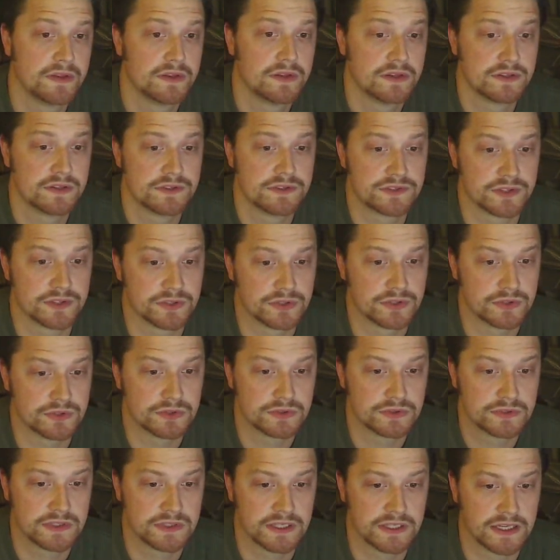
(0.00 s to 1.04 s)
So,
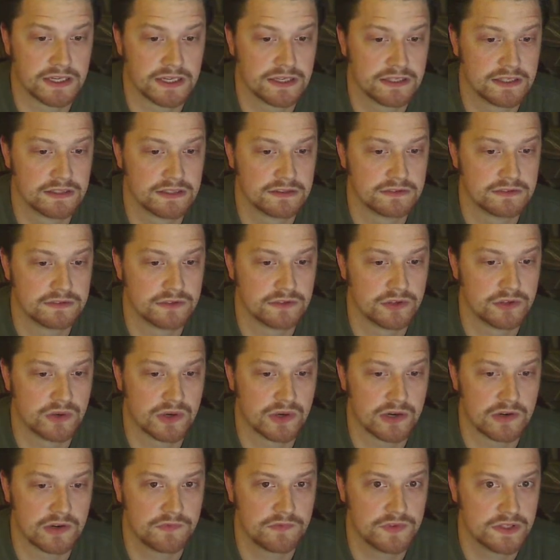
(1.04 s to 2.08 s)
again, no
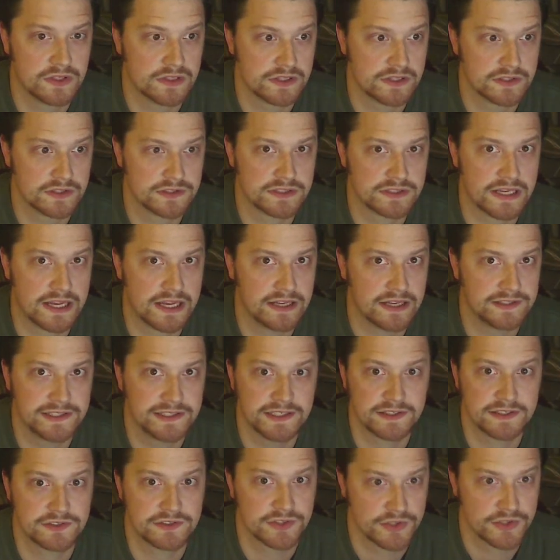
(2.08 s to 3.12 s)
hard feelings to
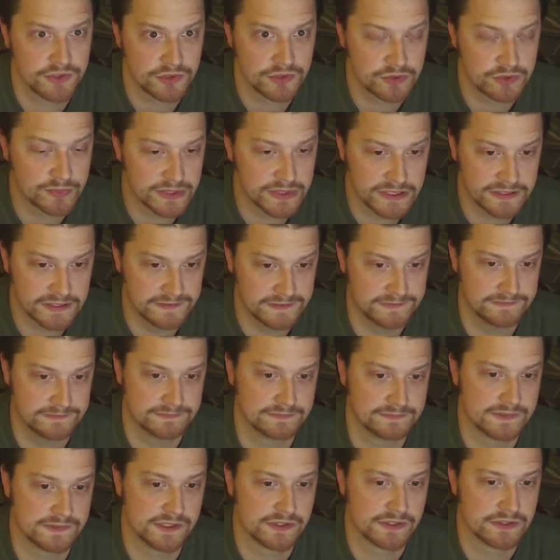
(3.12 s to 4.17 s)
AdKit2, but,
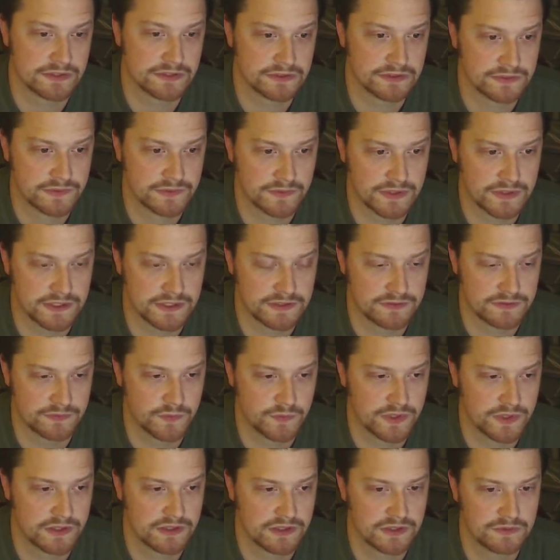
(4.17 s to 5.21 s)
you know, it
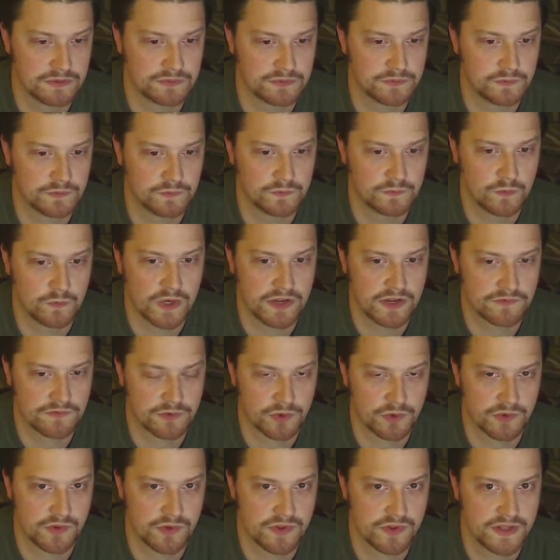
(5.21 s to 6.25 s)
went on way
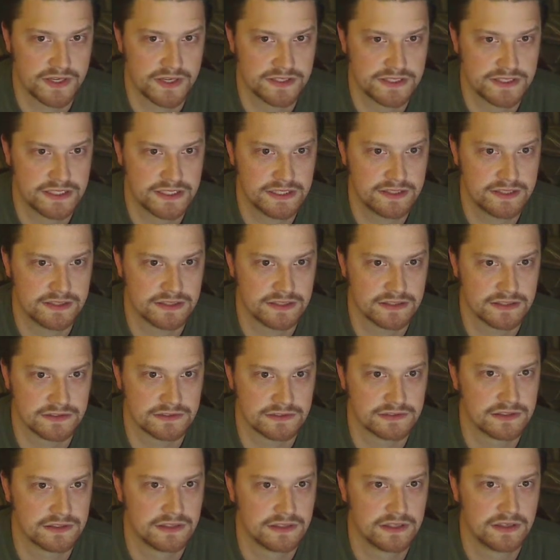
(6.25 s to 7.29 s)
further than it did, and
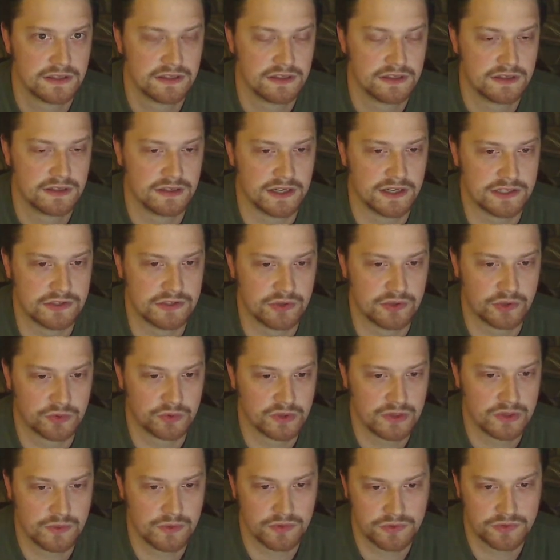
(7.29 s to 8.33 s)
I don't agree
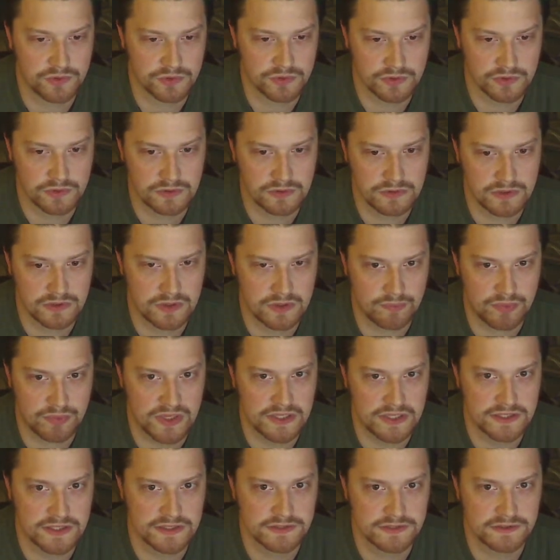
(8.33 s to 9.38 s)
with your
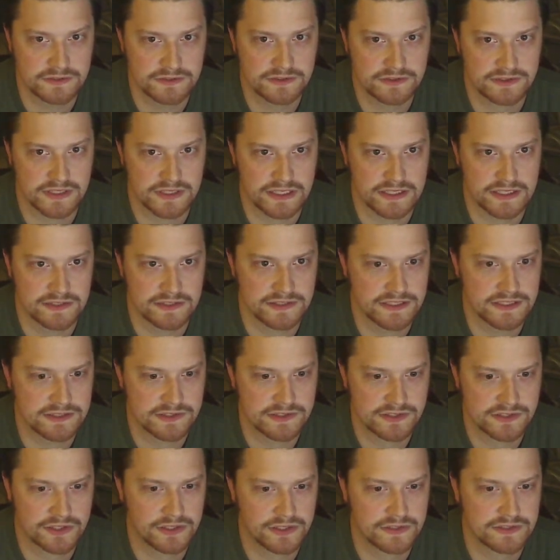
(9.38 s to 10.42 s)
opinions as
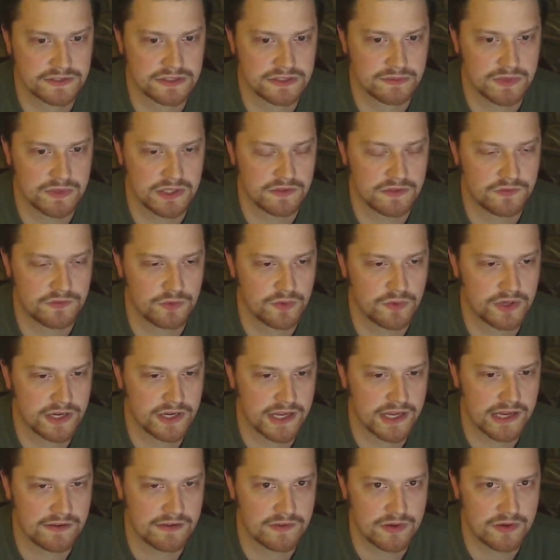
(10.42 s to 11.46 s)
insults. I mean, if you want to
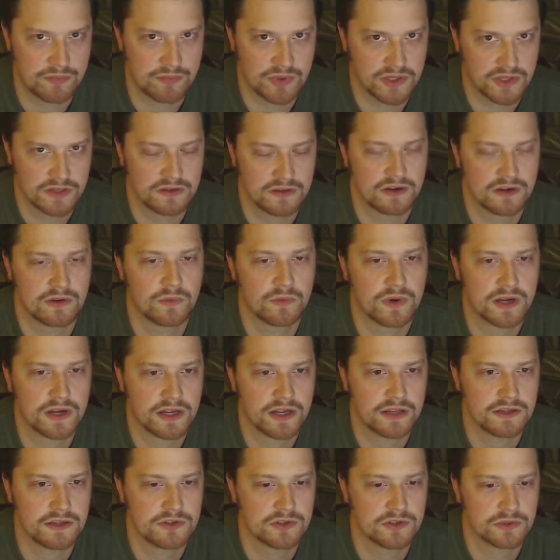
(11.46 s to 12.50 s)
have an opinion on why
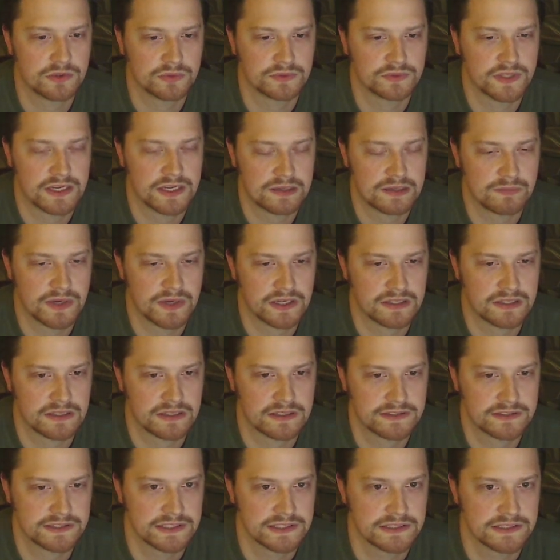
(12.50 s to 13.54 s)
you don't like my
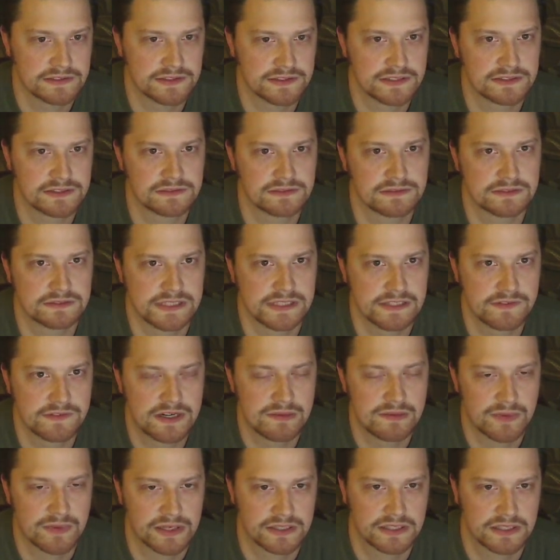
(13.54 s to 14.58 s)
content, then leave it at
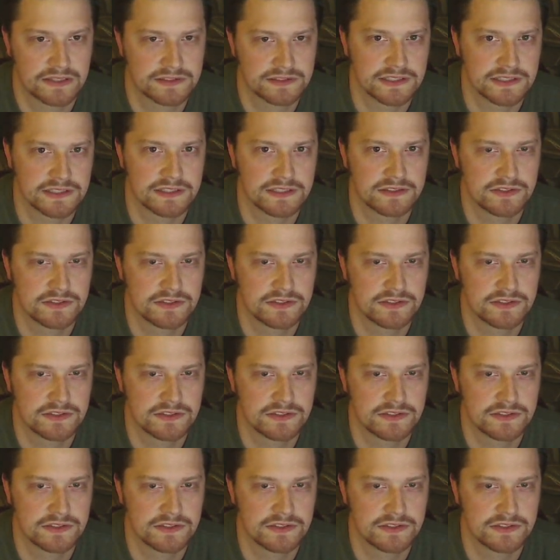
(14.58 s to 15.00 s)
my content.